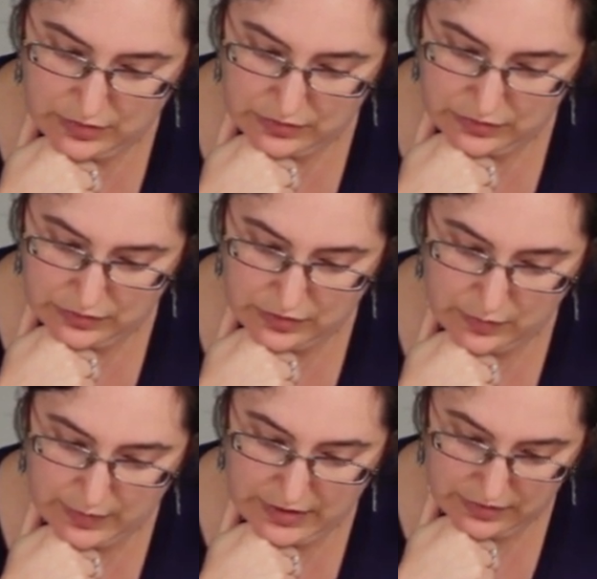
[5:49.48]

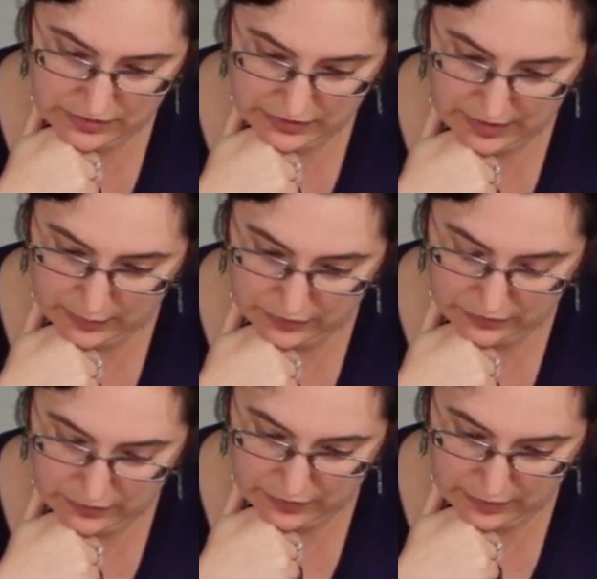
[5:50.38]
slope-intercept
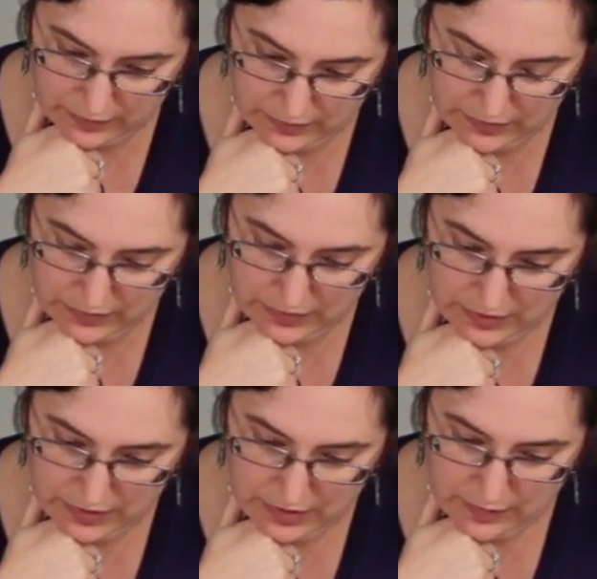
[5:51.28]
form,
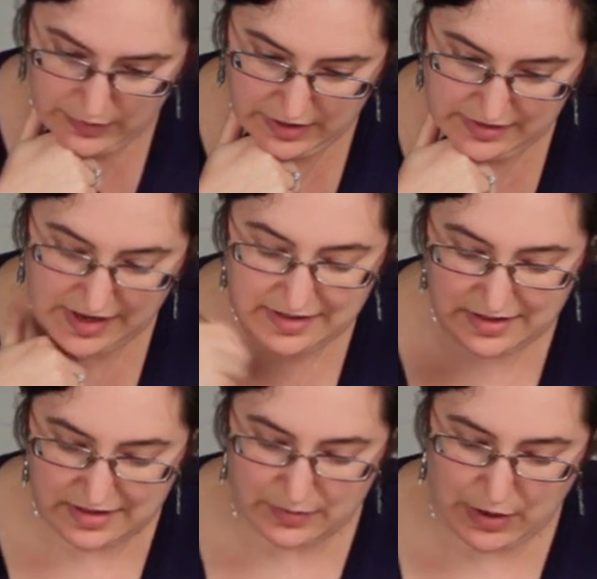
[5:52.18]
because as it
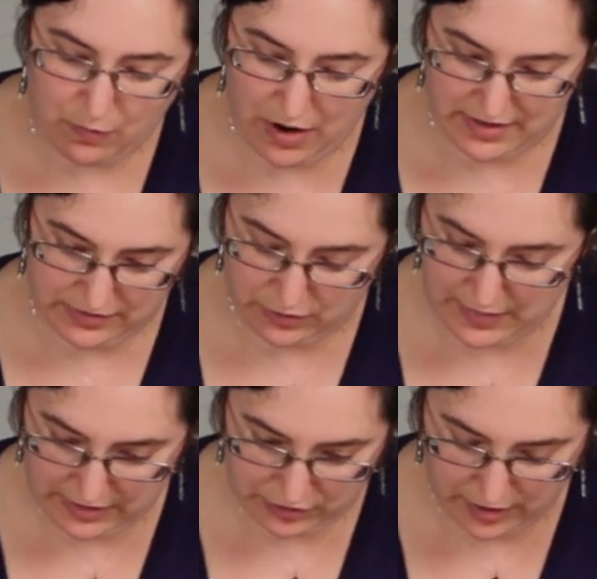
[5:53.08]
is, my y's don't
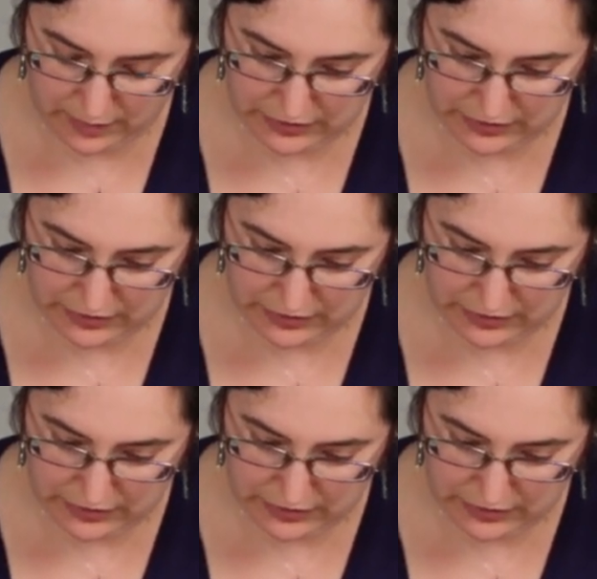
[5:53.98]
match up.